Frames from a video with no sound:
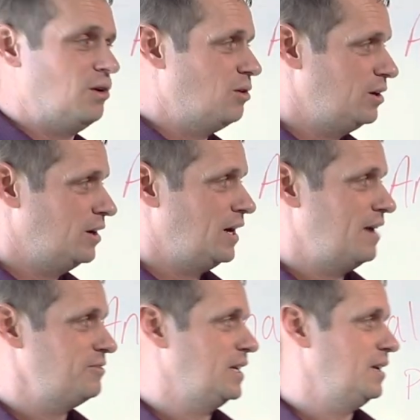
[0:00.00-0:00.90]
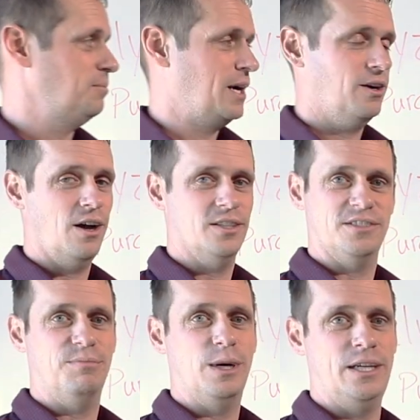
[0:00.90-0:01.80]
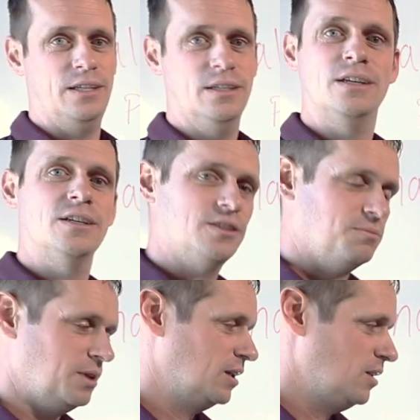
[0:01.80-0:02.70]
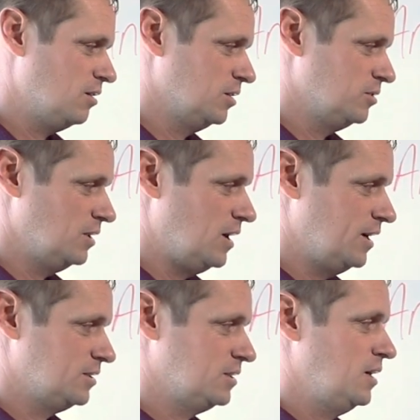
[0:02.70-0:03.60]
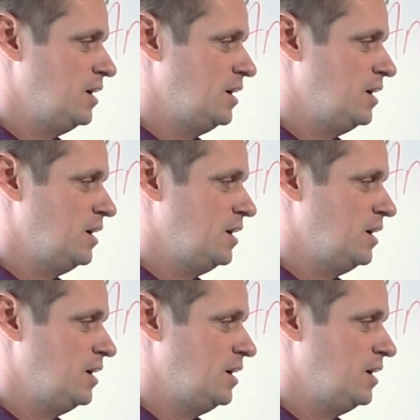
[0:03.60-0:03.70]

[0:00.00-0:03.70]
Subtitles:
or you're going to have to get better cost of money, something along those lines.